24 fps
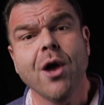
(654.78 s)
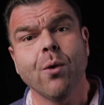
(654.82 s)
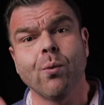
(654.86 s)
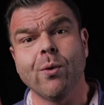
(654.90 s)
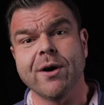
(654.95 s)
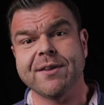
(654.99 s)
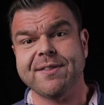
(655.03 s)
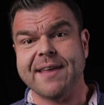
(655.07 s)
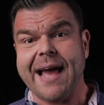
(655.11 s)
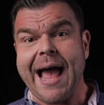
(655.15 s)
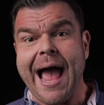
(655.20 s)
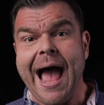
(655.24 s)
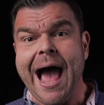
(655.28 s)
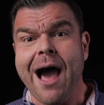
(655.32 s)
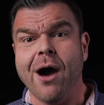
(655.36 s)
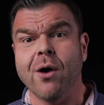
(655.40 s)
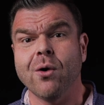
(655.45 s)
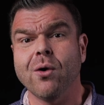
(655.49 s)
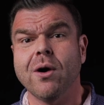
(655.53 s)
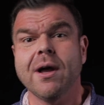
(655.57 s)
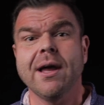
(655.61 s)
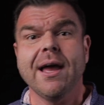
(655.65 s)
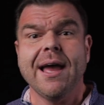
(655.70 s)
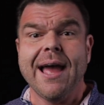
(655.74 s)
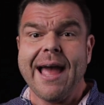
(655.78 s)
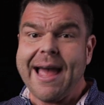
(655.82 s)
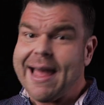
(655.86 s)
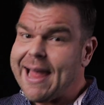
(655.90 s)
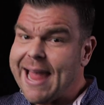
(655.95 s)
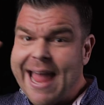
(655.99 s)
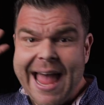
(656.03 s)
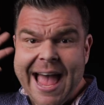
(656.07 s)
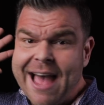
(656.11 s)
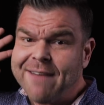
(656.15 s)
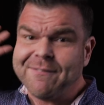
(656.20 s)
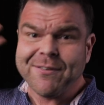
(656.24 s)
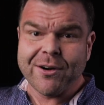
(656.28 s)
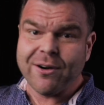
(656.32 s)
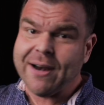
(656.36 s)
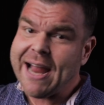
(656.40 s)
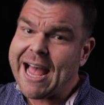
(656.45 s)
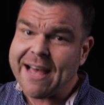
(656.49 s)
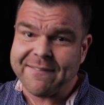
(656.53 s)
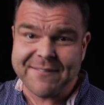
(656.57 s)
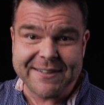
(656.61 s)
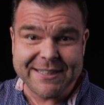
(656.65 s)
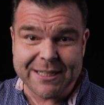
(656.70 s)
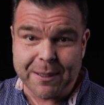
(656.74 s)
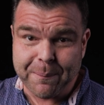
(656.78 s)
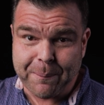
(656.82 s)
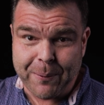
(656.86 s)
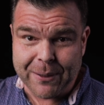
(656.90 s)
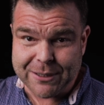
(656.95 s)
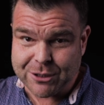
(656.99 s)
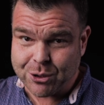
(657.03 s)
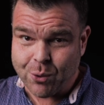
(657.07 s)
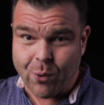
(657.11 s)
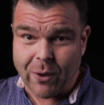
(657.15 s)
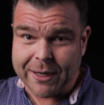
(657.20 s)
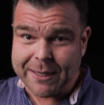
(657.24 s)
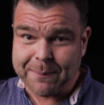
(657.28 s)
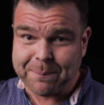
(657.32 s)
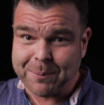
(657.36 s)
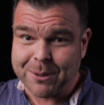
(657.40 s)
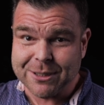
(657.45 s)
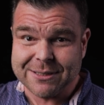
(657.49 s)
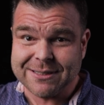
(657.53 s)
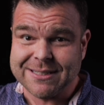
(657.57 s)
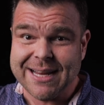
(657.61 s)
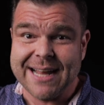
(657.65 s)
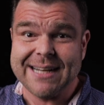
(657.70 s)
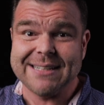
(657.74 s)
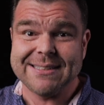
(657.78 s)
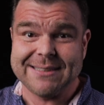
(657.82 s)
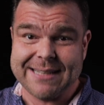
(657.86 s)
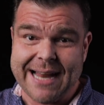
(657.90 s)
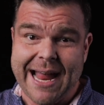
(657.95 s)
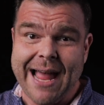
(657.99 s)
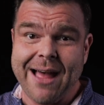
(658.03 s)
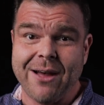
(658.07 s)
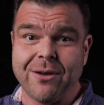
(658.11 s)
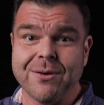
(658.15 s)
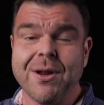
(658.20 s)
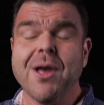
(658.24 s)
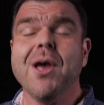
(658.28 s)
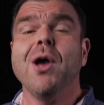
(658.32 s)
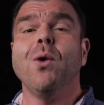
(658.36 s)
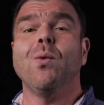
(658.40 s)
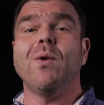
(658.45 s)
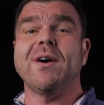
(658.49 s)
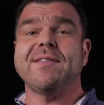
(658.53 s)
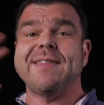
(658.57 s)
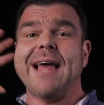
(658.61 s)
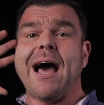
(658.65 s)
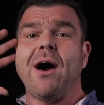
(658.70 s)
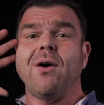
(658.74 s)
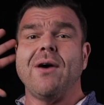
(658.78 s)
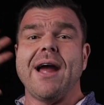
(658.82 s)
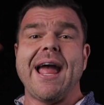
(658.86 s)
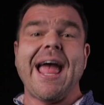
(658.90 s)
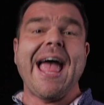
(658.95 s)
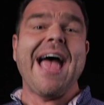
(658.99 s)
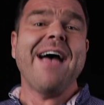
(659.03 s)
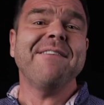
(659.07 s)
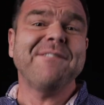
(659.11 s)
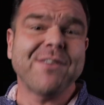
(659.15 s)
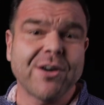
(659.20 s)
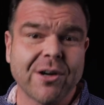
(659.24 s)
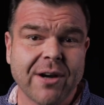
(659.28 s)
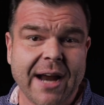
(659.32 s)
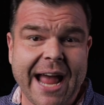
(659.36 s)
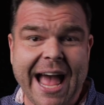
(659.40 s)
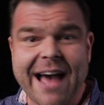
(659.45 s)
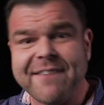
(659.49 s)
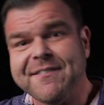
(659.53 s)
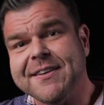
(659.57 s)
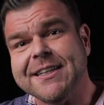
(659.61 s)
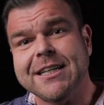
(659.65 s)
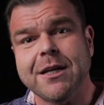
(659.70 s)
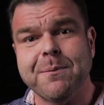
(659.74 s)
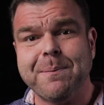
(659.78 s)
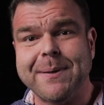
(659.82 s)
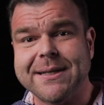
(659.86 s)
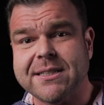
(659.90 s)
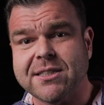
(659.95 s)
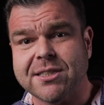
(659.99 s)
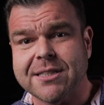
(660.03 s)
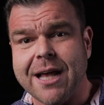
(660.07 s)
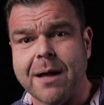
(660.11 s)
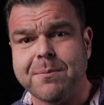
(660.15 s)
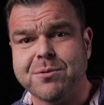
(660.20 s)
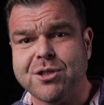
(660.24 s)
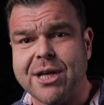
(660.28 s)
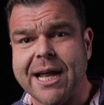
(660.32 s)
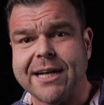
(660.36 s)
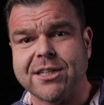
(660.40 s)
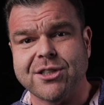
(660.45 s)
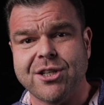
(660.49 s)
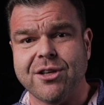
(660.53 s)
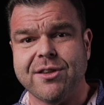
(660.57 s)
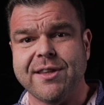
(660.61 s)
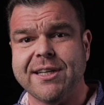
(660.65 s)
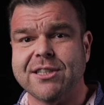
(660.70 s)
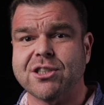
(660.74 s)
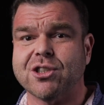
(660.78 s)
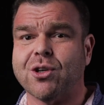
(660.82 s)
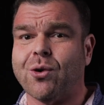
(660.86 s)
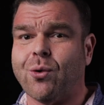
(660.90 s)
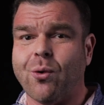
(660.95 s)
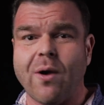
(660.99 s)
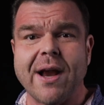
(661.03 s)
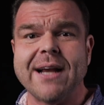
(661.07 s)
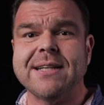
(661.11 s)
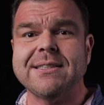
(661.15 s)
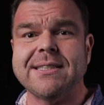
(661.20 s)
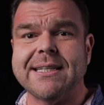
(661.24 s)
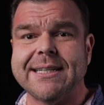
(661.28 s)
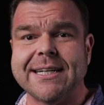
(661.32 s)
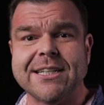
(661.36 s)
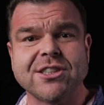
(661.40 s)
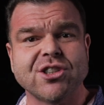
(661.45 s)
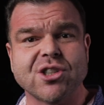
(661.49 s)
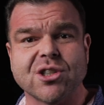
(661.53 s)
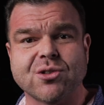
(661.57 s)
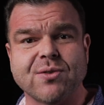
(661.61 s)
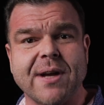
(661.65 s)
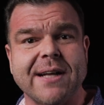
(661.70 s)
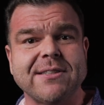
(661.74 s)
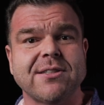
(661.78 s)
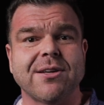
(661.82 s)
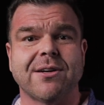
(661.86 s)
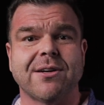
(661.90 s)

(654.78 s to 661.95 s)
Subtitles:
without ever having to put 20% down, without ever having to be subject to these crazy interest rates